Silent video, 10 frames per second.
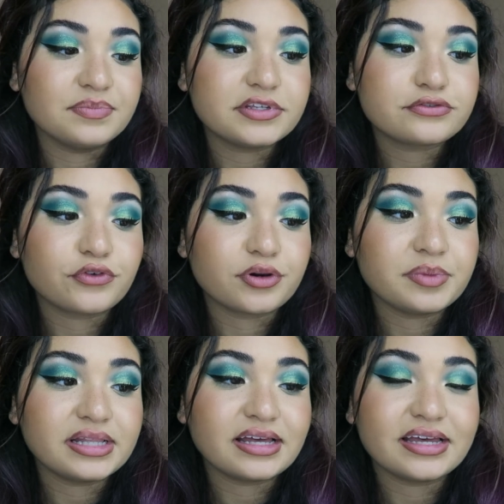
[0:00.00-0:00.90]
this
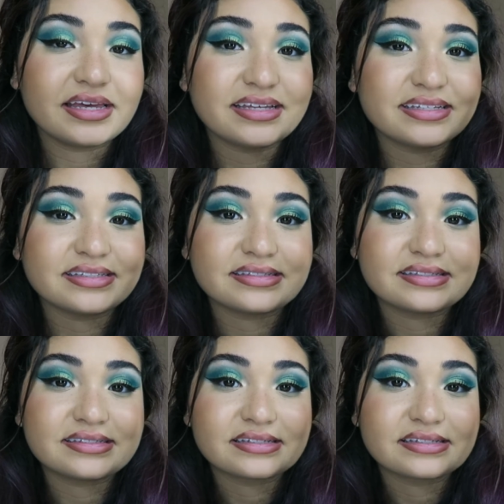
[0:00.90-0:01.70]
formula is